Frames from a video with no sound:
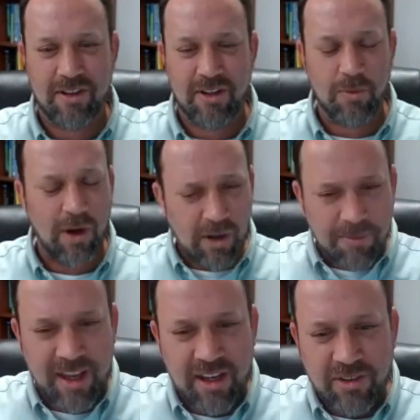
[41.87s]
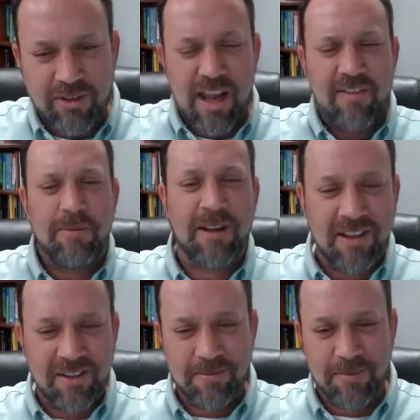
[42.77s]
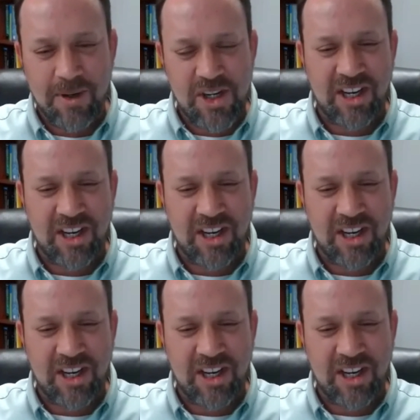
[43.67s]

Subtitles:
Thank you for having me. Appreciate it.